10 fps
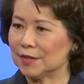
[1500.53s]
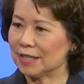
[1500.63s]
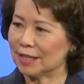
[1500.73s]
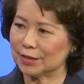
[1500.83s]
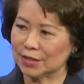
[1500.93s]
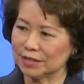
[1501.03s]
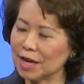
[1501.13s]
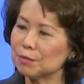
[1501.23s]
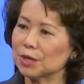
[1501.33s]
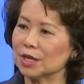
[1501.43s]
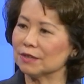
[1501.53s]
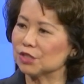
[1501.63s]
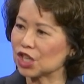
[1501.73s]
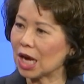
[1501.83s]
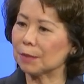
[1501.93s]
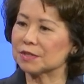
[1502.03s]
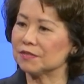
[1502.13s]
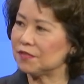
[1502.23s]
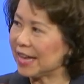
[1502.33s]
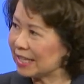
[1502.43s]
uh, the number of jobs
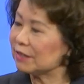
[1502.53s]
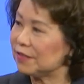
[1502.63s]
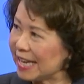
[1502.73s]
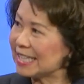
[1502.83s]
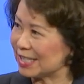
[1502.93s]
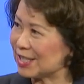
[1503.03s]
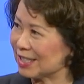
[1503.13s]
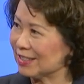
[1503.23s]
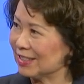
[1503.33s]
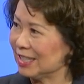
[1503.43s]
vac vacant